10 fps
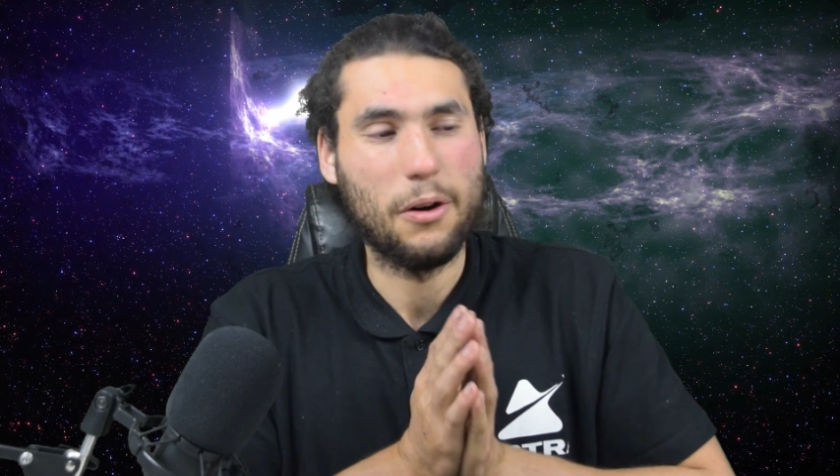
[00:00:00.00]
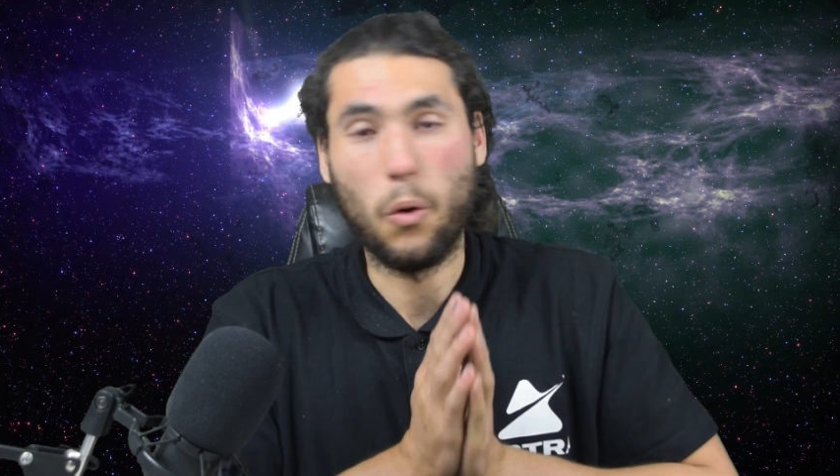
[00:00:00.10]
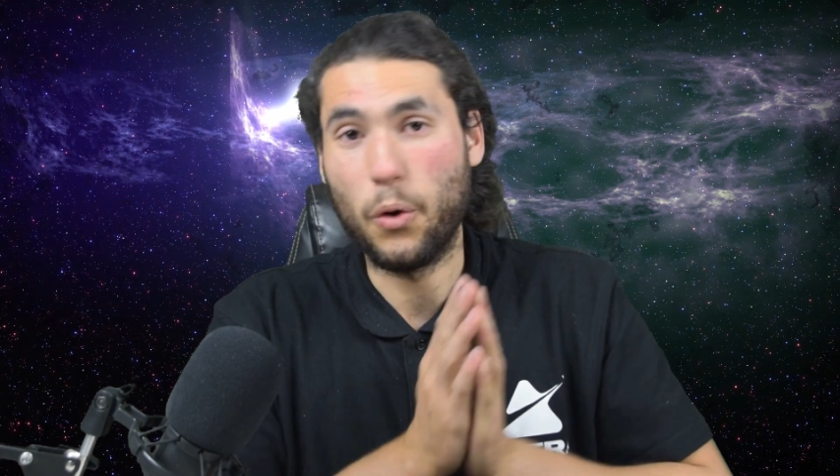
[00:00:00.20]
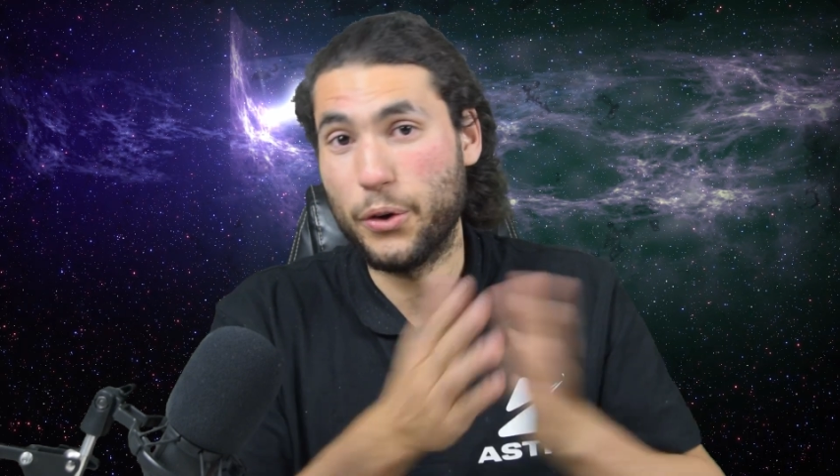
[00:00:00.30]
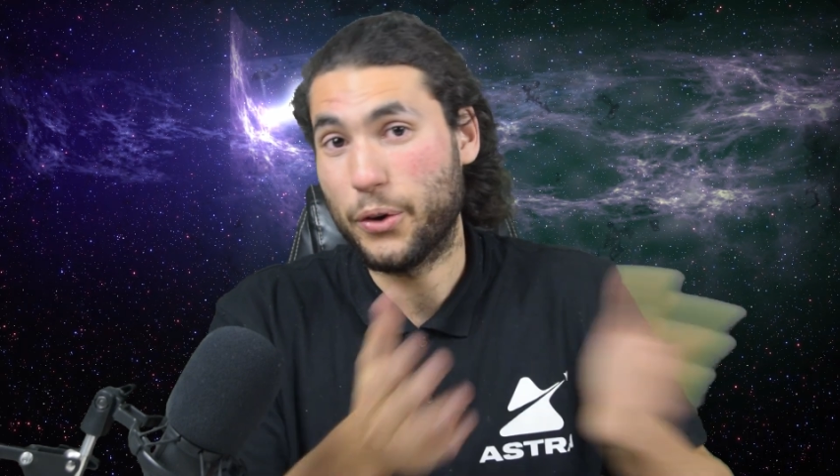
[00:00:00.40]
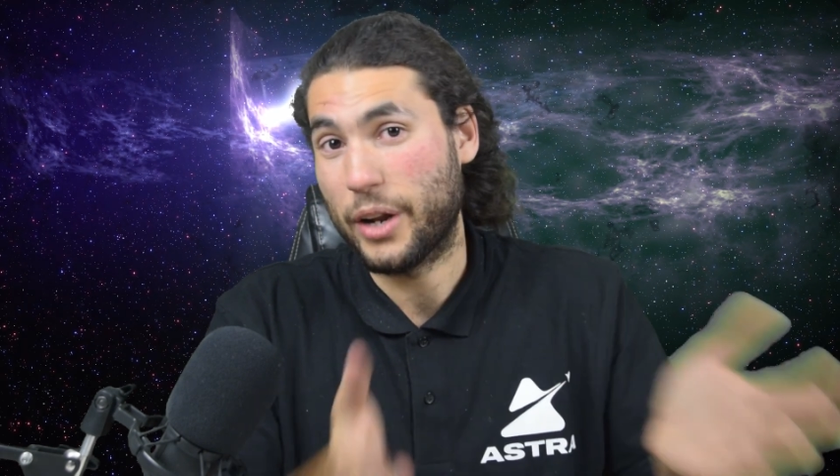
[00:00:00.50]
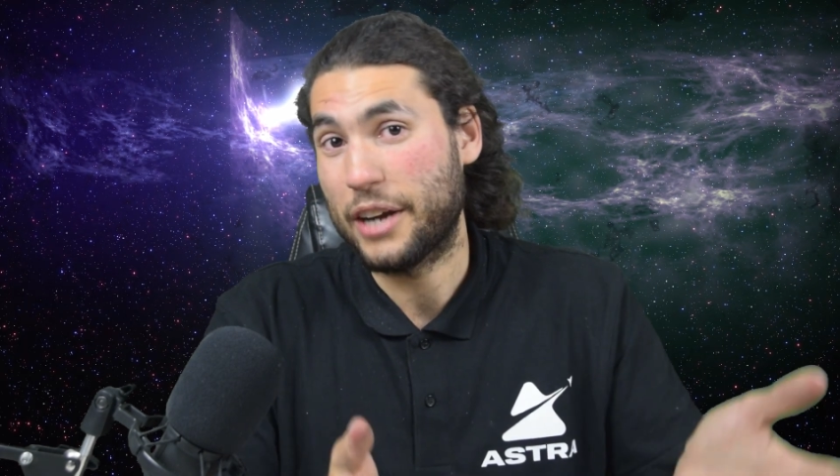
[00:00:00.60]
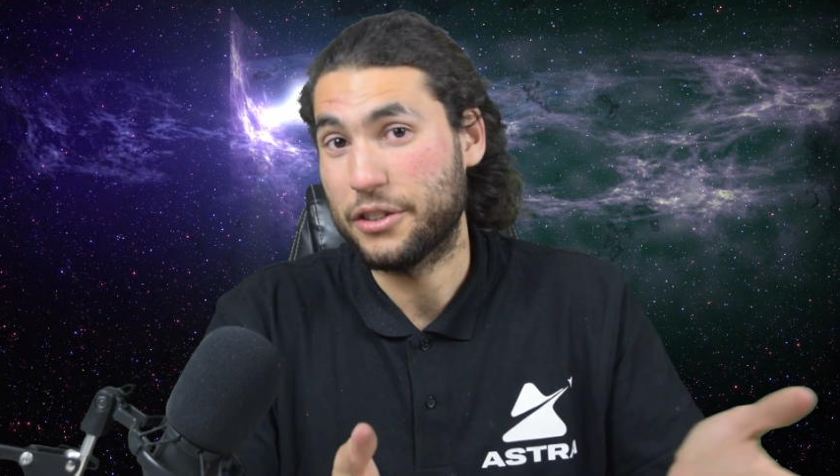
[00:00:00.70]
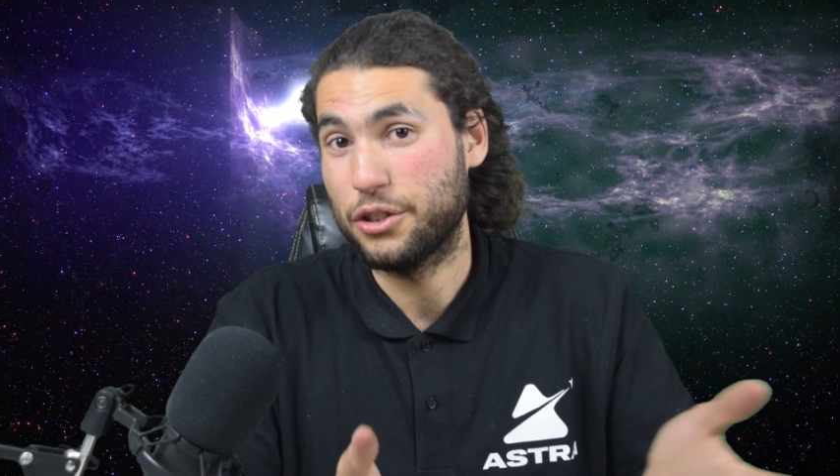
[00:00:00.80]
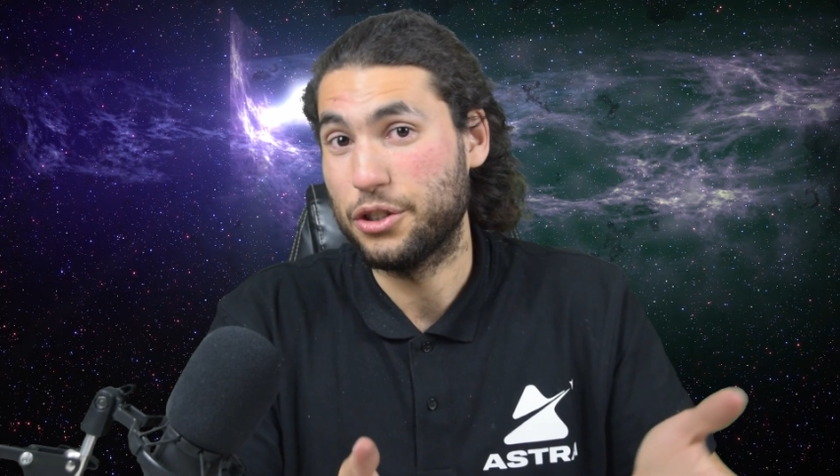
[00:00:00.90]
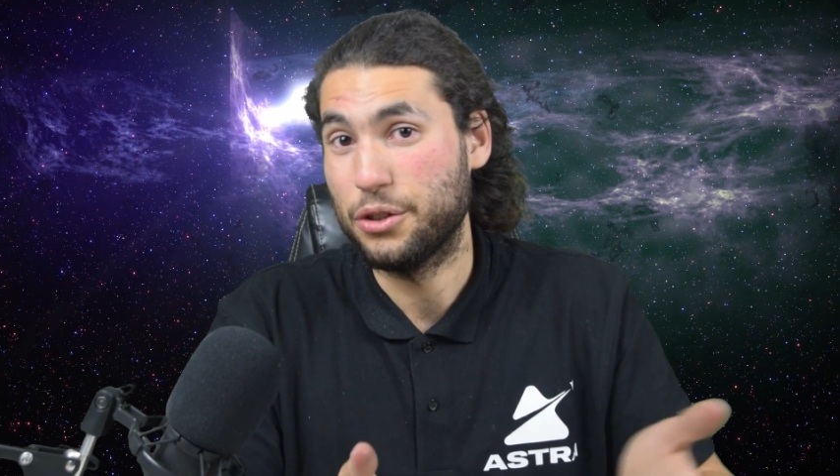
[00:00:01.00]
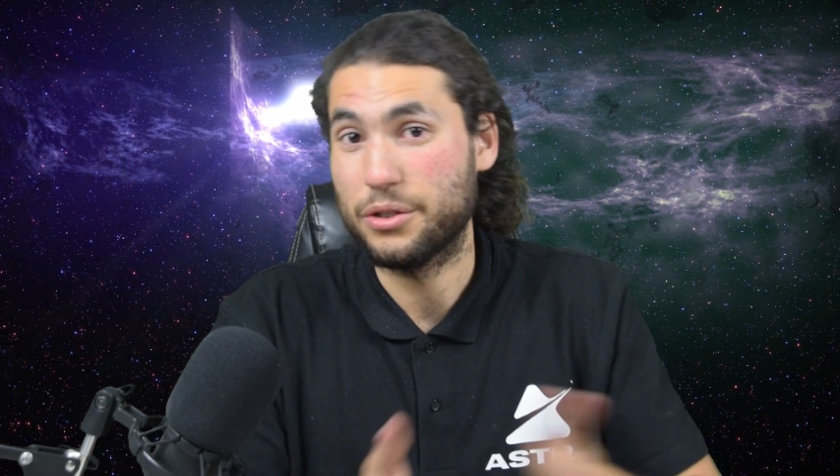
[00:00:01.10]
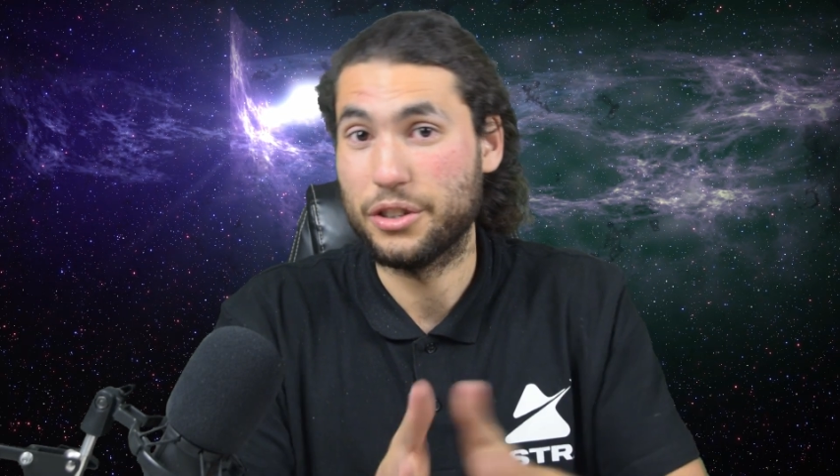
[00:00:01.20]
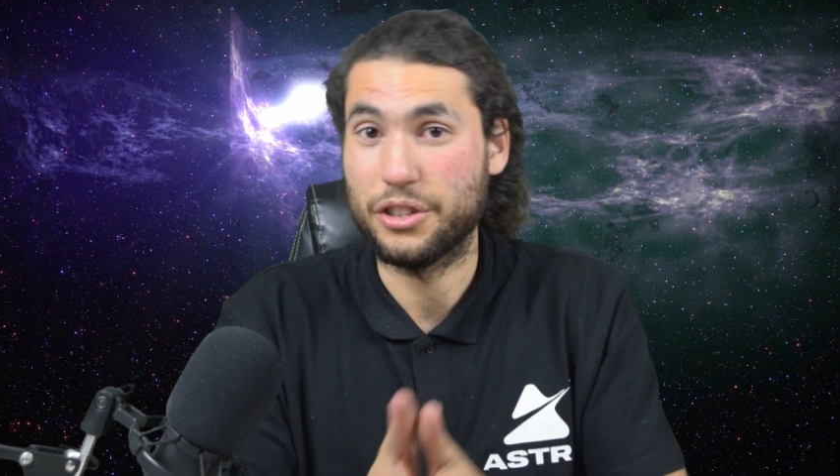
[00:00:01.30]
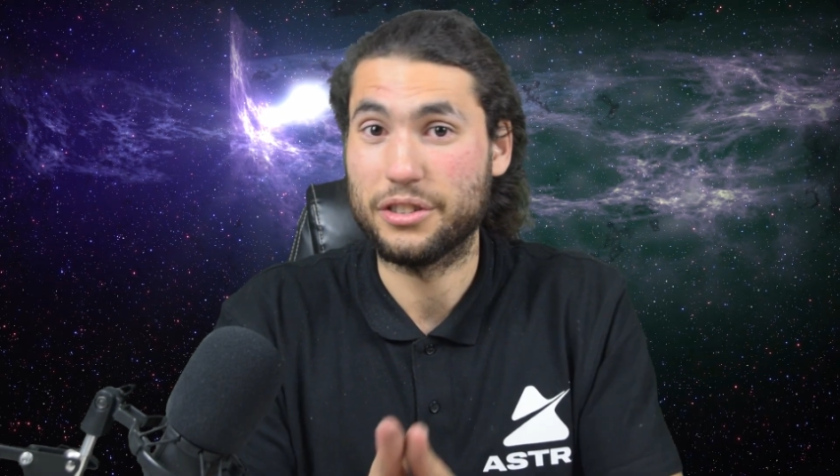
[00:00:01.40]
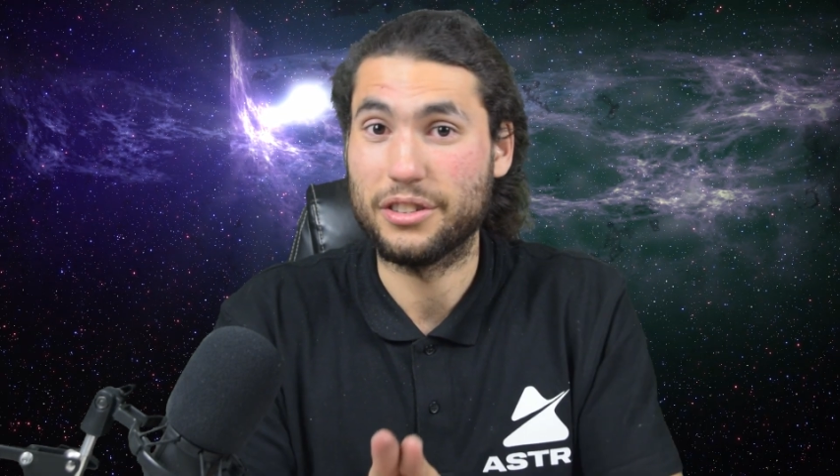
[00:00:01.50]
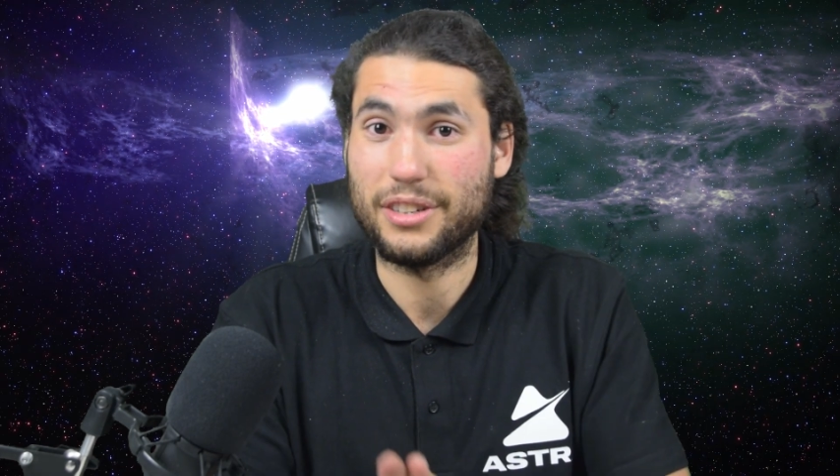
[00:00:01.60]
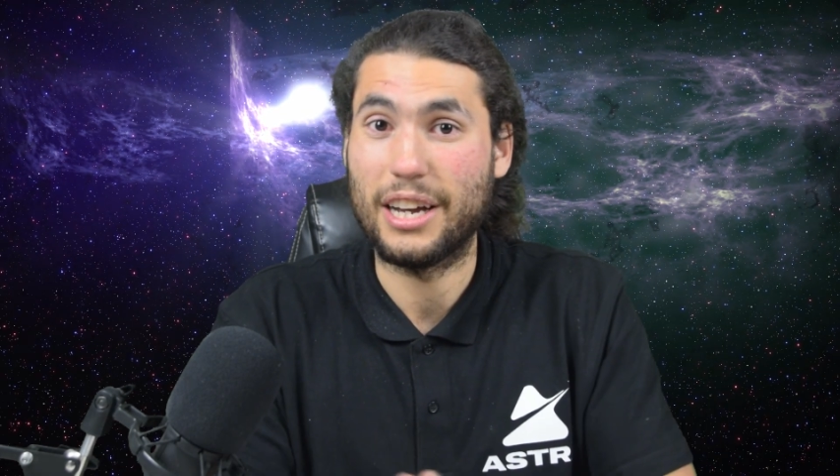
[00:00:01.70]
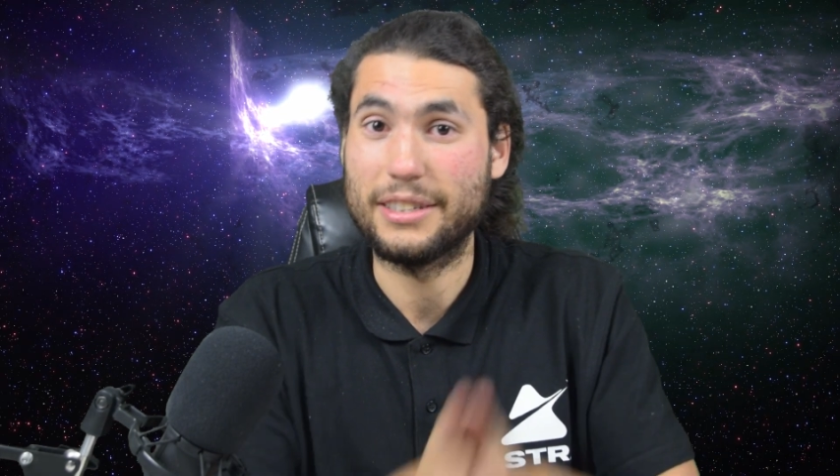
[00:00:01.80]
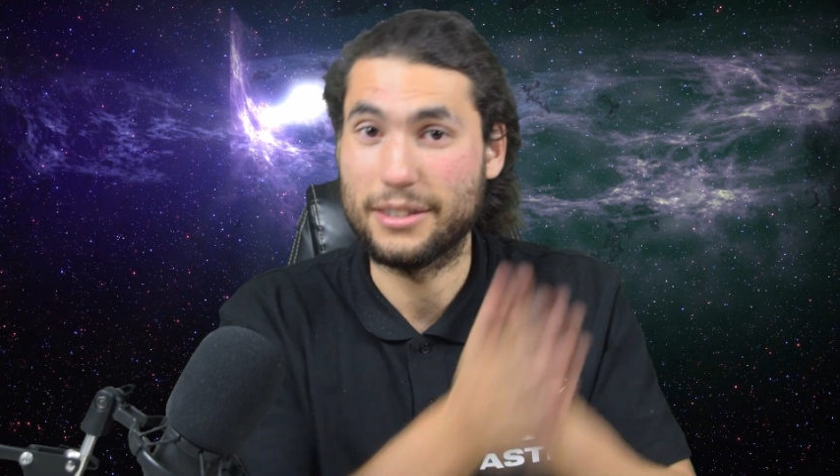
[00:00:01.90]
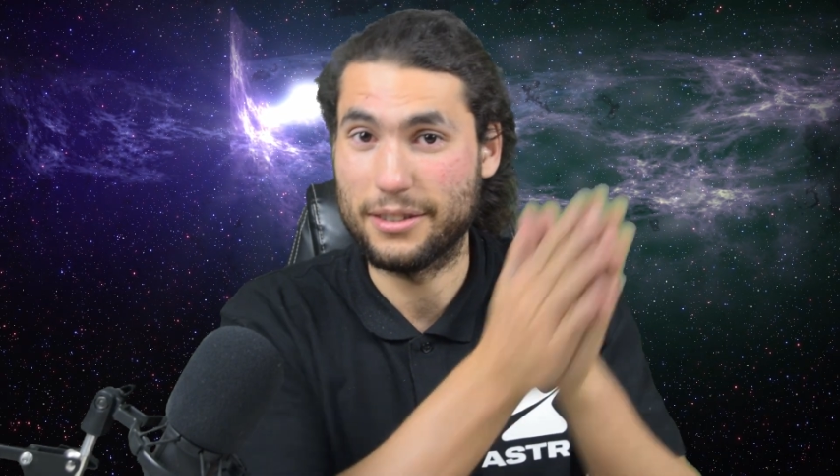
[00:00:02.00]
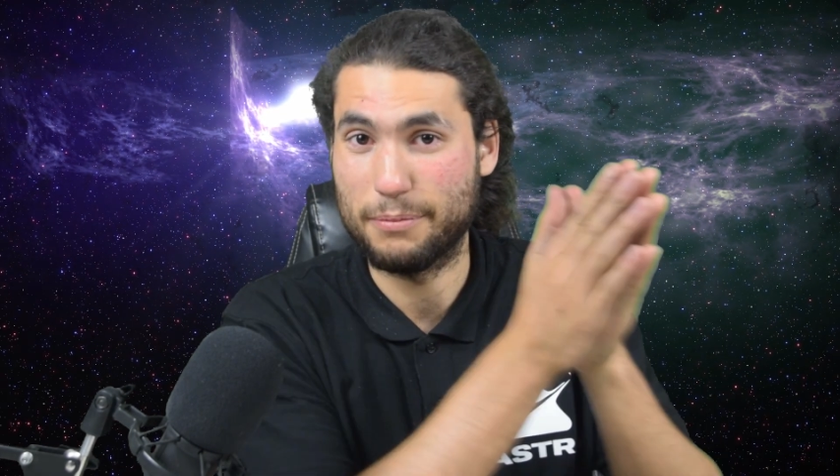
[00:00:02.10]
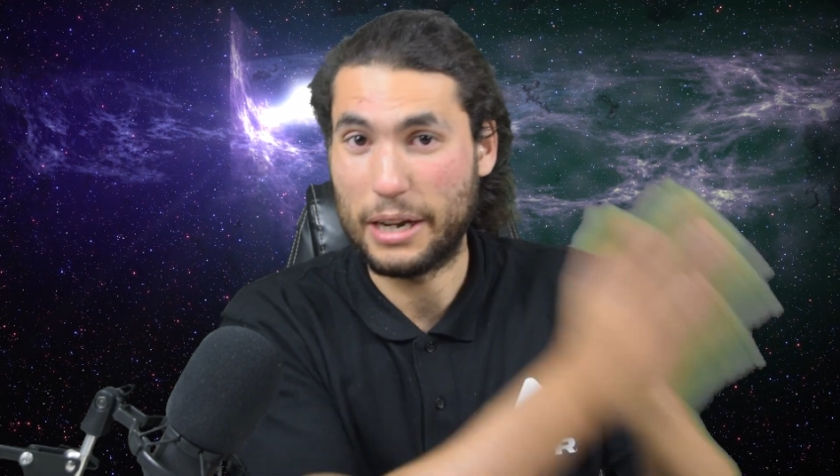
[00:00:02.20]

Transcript: Or you could actually choose to just decide to